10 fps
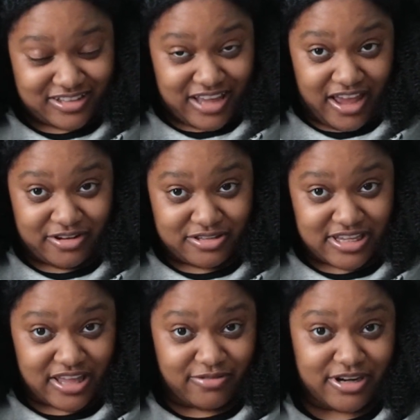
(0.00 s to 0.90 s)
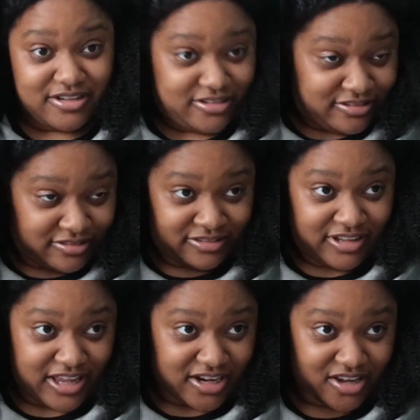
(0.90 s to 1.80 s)
How do you say that word?
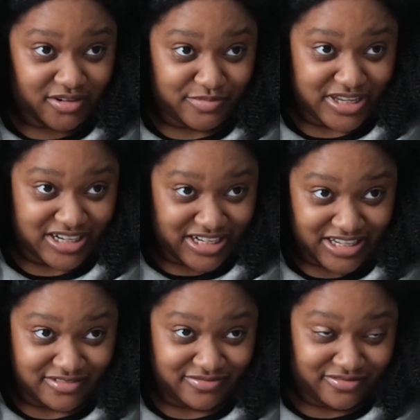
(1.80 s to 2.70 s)
Anonymity.